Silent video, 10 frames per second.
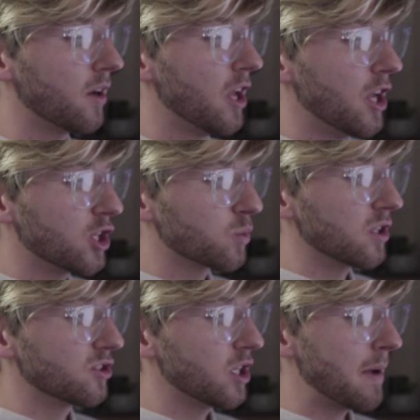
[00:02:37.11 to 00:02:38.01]
You just
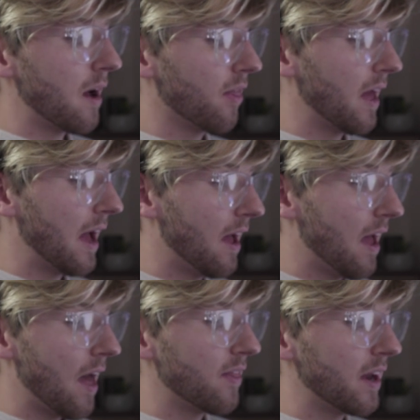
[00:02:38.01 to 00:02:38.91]
wanna zoom out of that
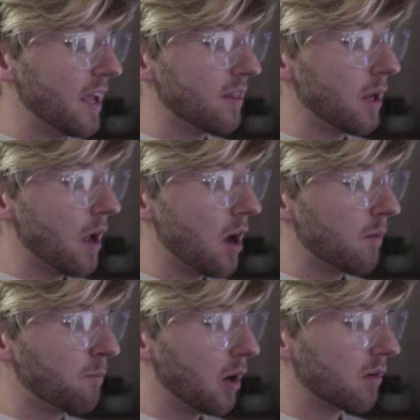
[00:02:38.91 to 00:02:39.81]
and then hit
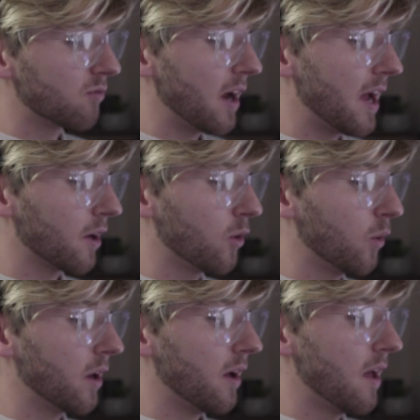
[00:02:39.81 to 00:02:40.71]
the bottom right-hand
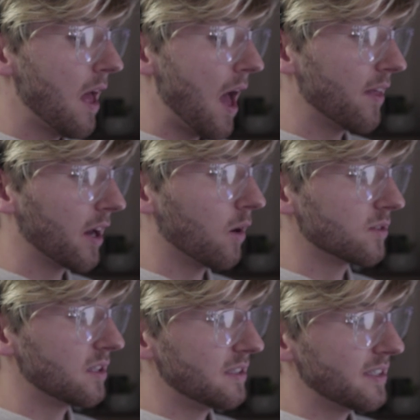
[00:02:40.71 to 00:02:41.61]
corner and then go
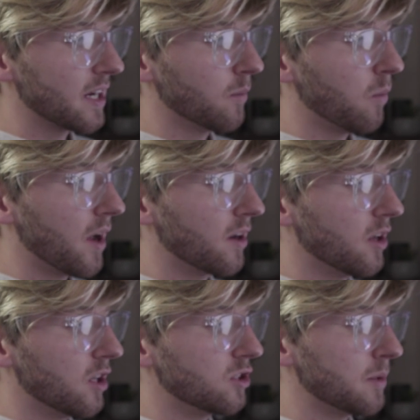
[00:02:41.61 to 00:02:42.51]
onto the second one,
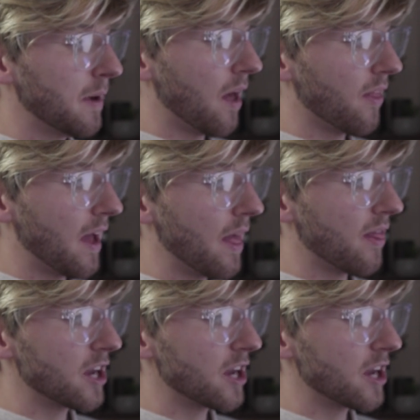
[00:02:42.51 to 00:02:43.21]
zoom out of that.